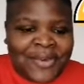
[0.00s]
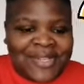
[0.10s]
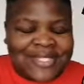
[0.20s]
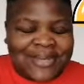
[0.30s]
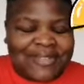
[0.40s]

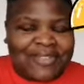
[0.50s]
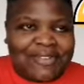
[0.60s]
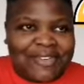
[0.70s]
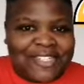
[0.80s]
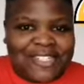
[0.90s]
What's my
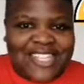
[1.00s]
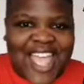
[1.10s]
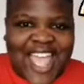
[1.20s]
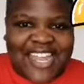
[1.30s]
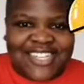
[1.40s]
favorite?
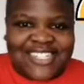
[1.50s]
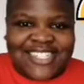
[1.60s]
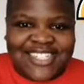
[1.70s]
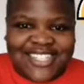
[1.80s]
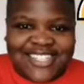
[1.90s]

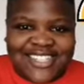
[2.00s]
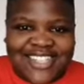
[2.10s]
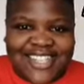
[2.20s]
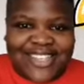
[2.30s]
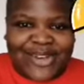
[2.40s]
Zan,
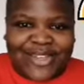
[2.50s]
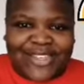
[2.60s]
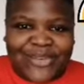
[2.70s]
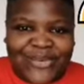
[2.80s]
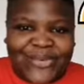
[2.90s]
your
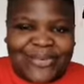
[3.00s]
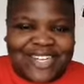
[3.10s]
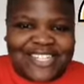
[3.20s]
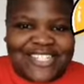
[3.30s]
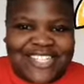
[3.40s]
cue.
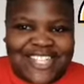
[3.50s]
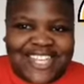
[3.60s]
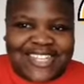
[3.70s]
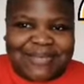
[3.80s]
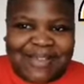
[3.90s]
What do you
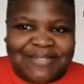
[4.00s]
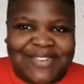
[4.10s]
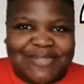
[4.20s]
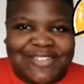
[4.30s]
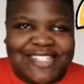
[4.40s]
think is my
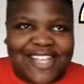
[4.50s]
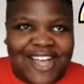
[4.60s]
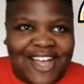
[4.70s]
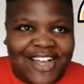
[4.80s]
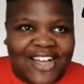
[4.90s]
favorite
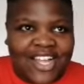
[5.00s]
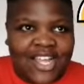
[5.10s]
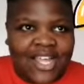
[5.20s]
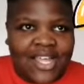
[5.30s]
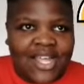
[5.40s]
song?
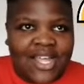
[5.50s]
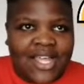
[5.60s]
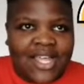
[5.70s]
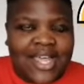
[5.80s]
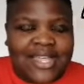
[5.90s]

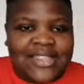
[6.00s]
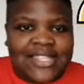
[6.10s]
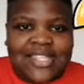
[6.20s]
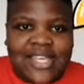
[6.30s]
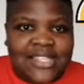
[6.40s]
The
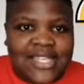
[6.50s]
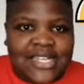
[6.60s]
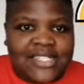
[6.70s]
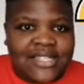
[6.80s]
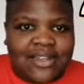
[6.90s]
thing is,
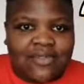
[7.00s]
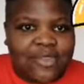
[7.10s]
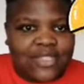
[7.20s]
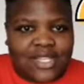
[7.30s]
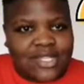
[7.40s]
I just love
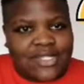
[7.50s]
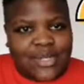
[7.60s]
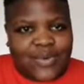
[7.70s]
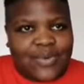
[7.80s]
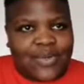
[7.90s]
music,
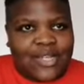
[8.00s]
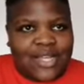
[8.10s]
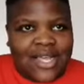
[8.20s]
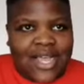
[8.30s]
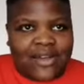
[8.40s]
so
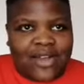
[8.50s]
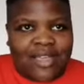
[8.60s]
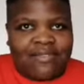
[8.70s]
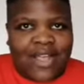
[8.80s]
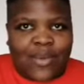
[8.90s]
I don't
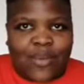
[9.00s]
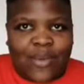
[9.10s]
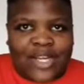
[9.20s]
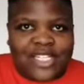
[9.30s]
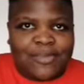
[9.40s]
have like
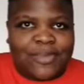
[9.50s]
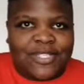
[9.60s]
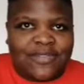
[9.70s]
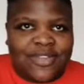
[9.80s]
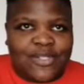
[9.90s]
one
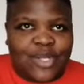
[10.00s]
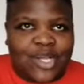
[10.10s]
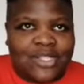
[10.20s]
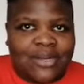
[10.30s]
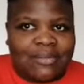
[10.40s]
specific
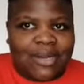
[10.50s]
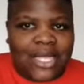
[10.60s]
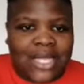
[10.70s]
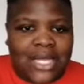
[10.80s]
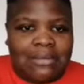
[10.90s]
song that I'm
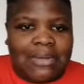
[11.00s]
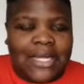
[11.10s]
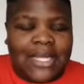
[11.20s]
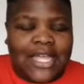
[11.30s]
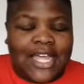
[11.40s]
like, oh
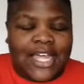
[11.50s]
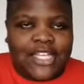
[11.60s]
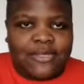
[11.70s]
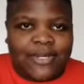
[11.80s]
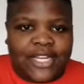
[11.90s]
my
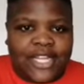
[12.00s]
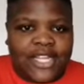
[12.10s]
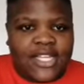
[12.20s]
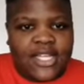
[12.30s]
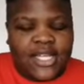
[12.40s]
gosh, but
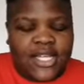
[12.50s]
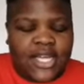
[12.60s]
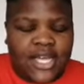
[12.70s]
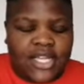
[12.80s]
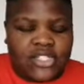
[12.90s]
like,
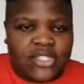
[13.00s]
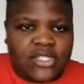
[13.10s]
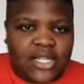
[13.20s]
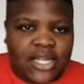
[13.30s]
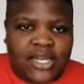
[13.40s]
I
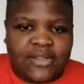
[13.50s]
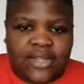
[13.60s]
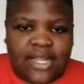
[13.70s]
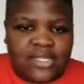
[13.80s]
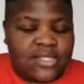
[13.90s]

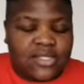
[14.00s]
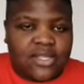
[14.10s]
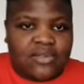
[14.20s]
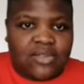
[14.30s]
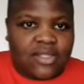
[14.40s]
listen
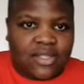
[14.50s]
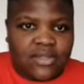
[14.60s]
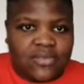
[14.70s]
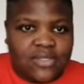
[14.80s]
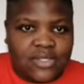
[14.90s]
to everything.
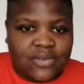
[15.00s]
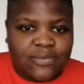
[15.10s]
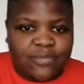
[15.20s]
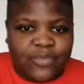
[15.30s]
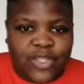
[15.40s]
Mm-hmm. So
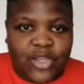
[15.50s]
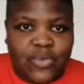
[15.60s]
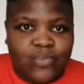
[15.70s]
yeah.